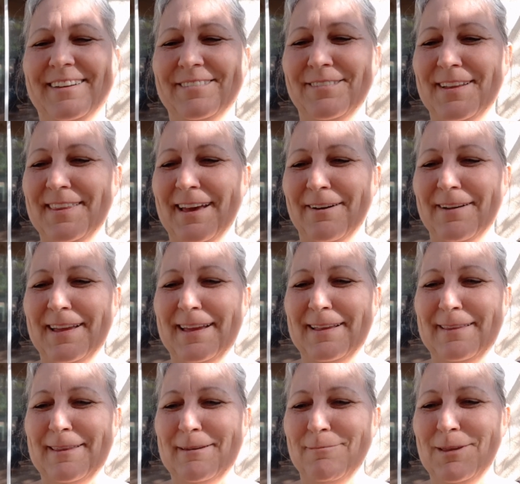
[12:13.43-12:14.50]
without
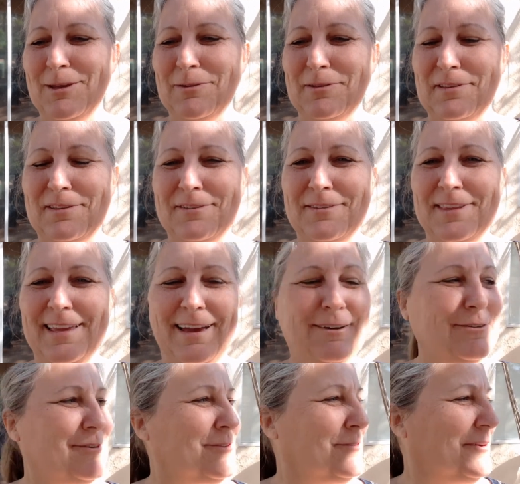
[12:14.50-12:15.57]
getting them used to the
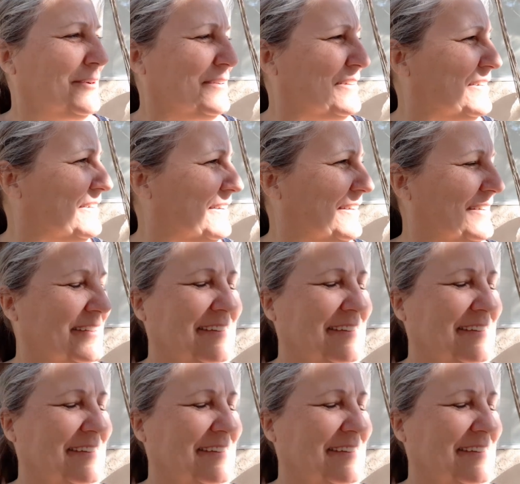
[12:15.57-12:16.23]
outdoors.